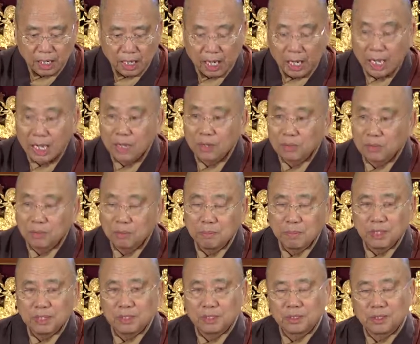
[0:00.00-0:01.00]
how to
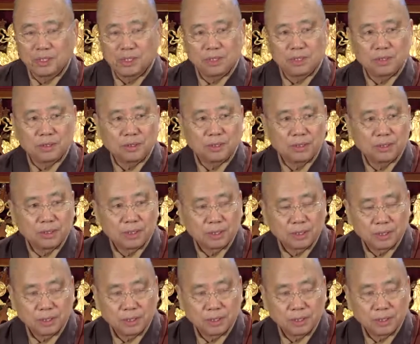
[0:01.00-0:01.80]
meditate.